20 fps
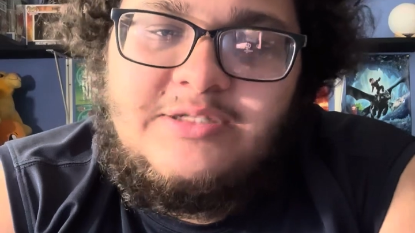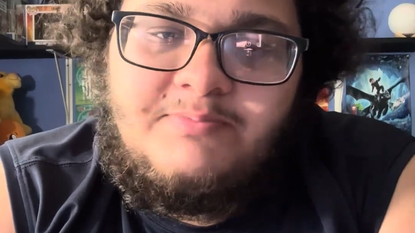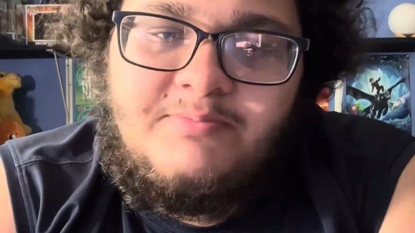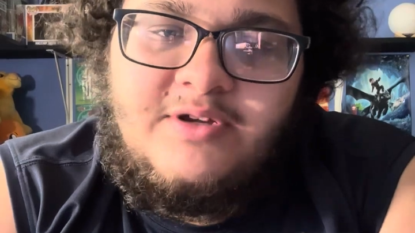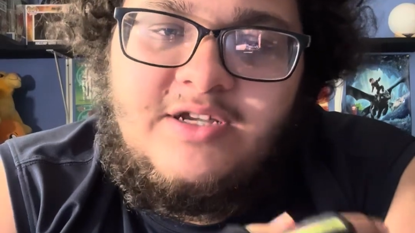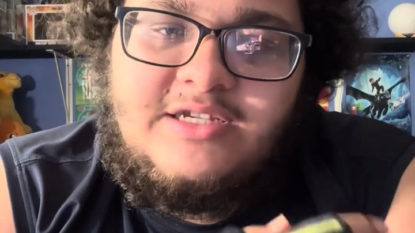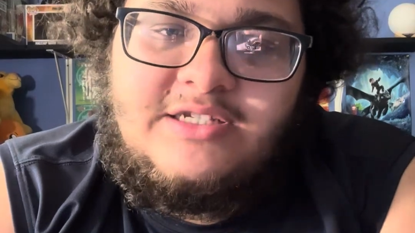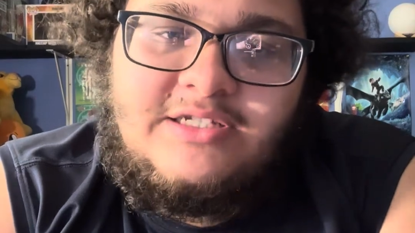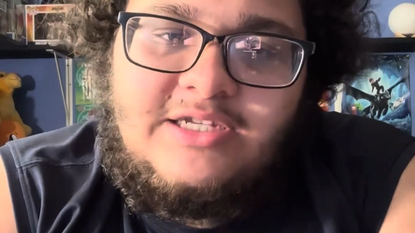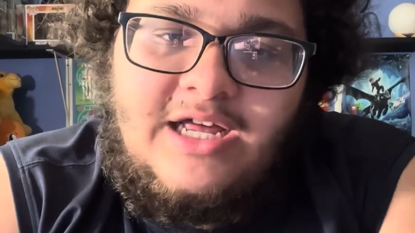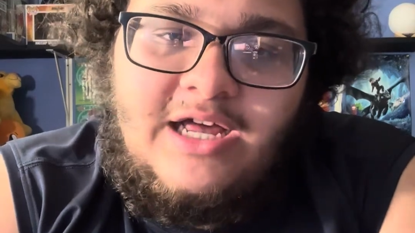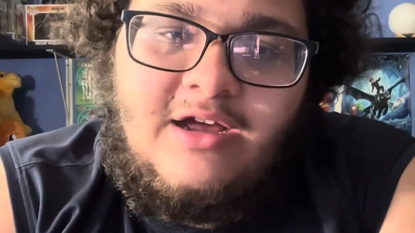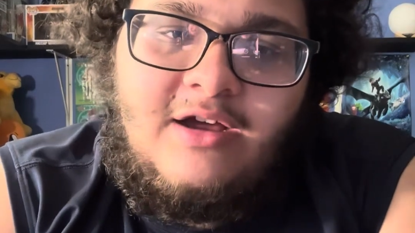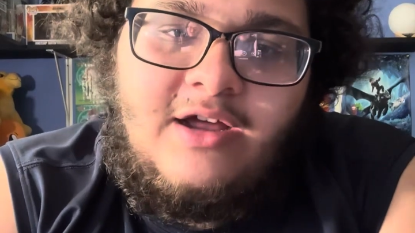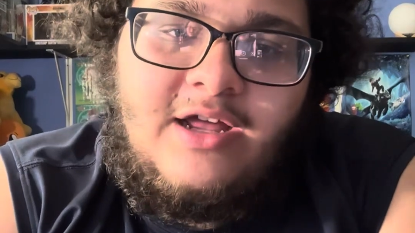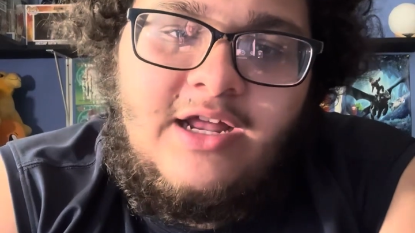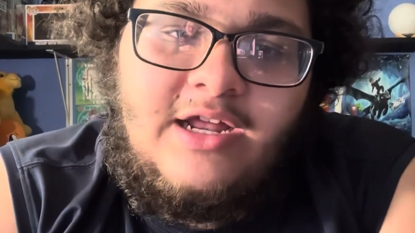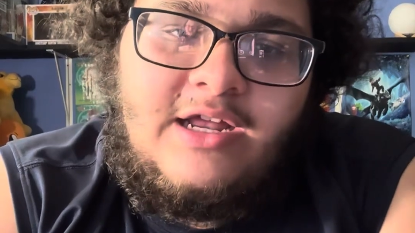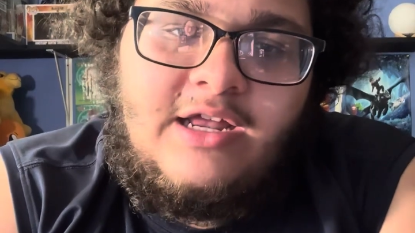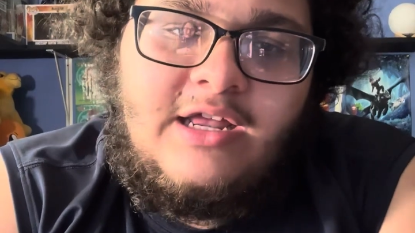but it's not
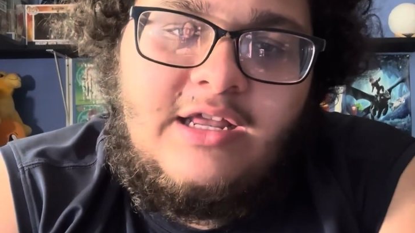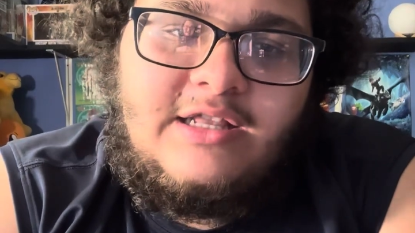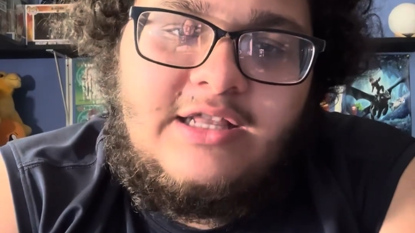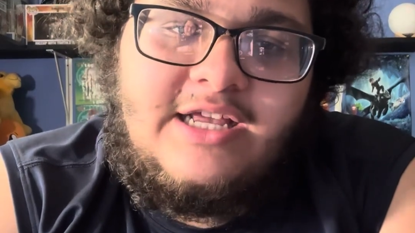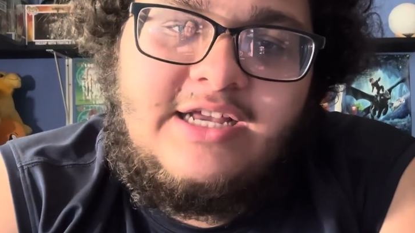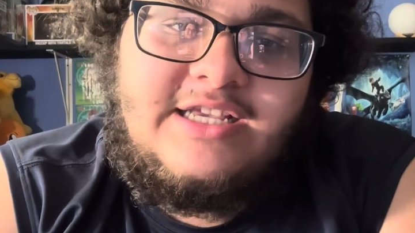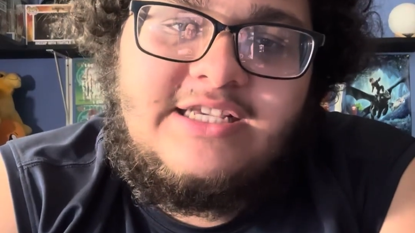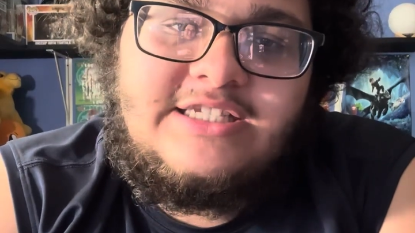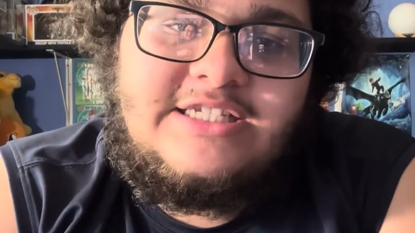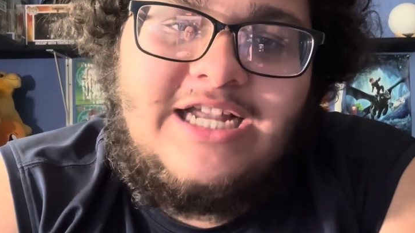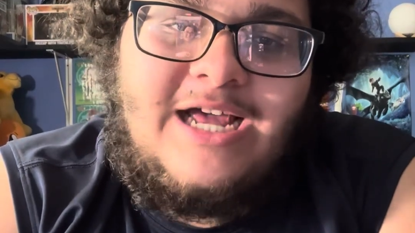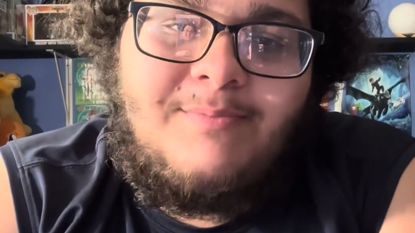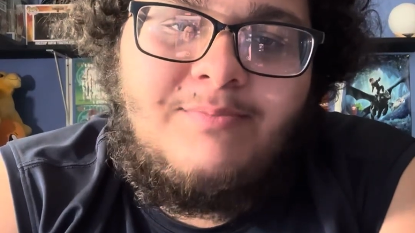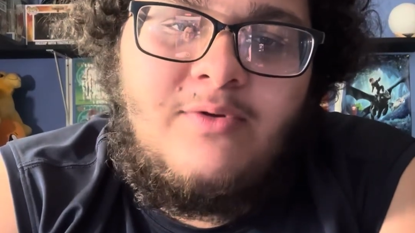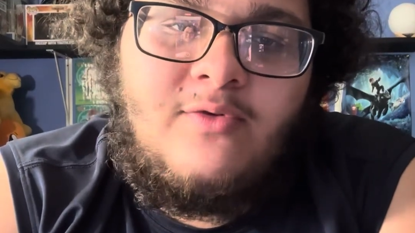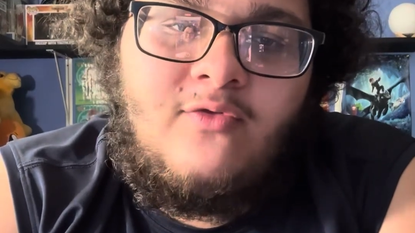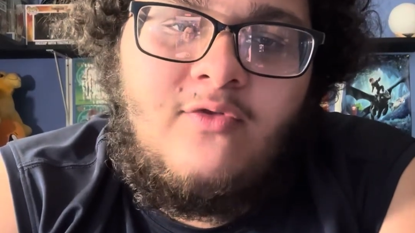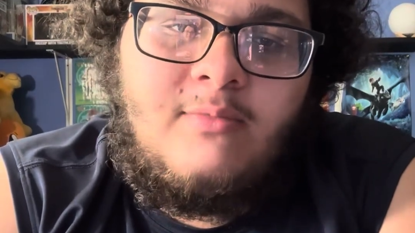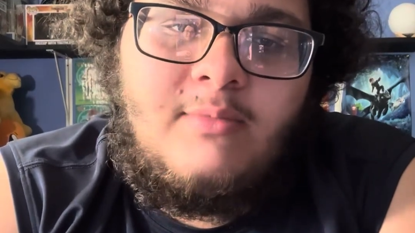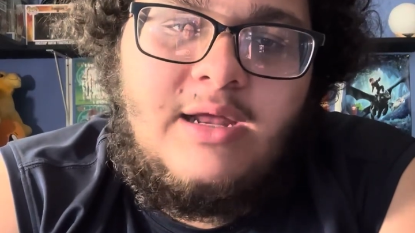like they can stop
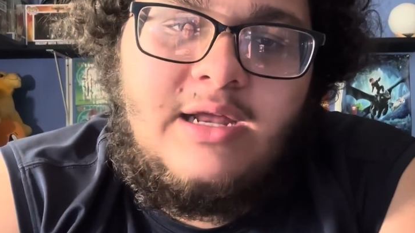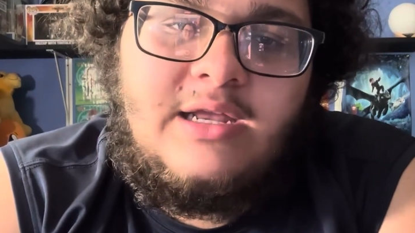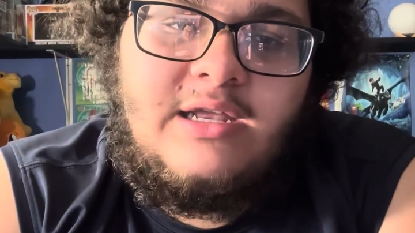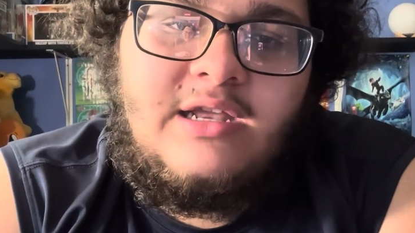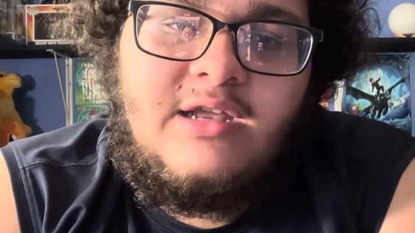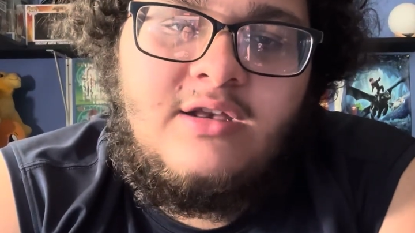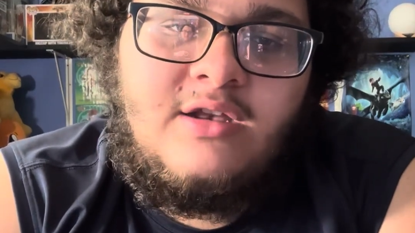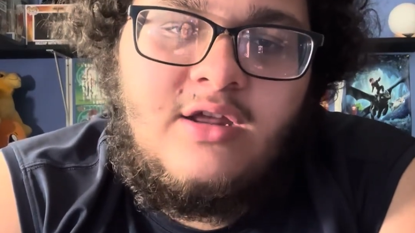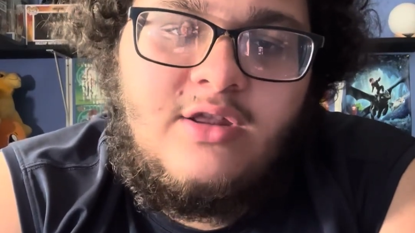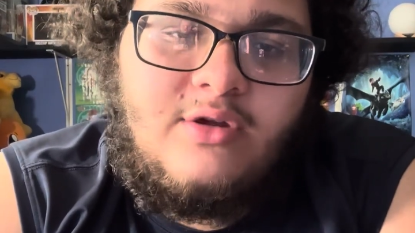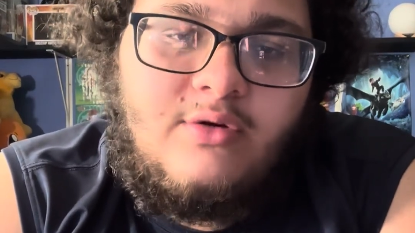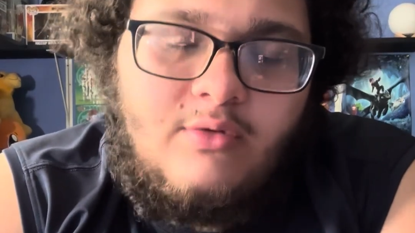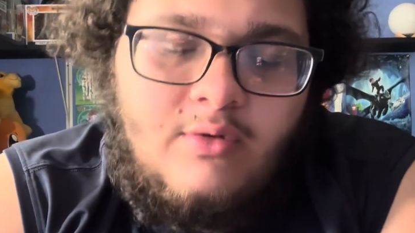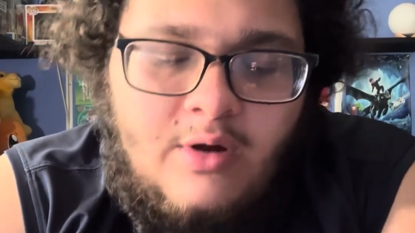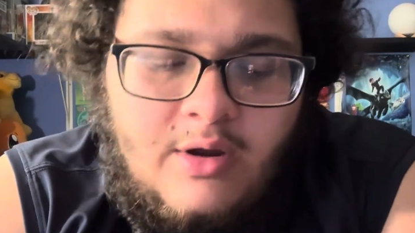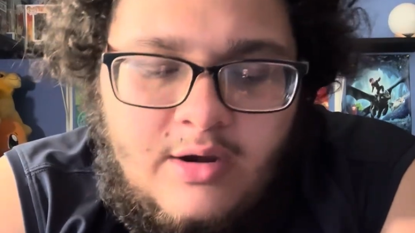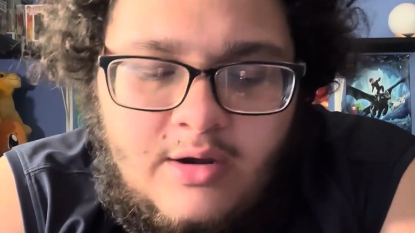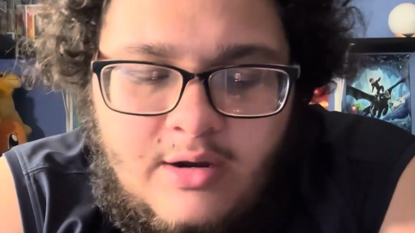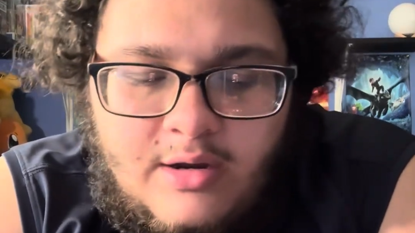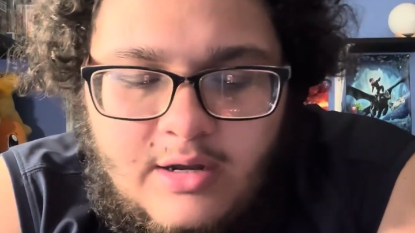you from making another
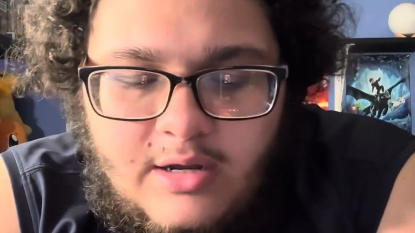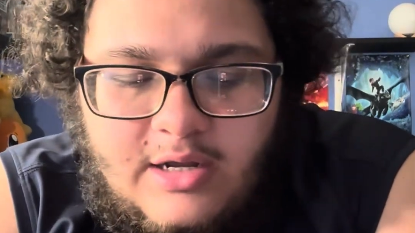one.